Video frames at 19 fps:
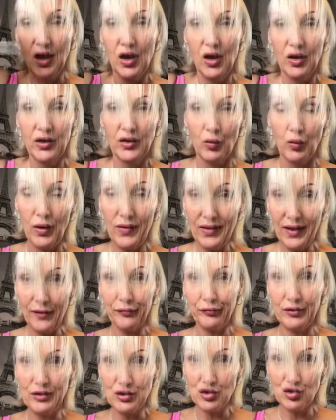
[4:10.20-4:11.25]
Now when that
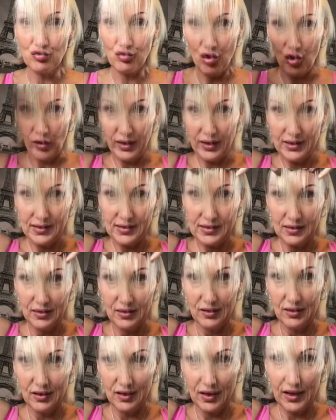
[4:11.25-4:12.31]
fringe dries,
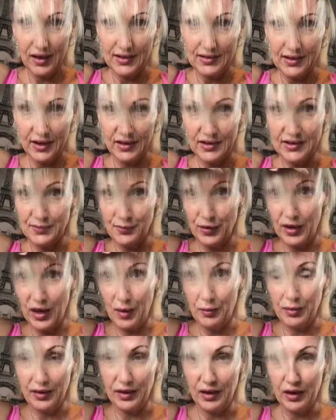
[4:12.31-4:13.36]
it's going to spring up
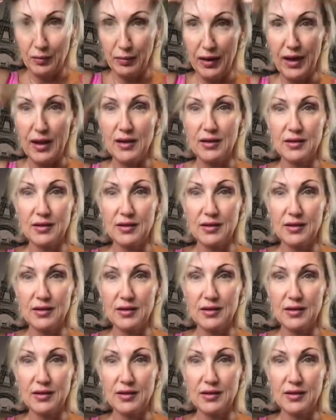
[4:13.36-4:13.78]
a little bit,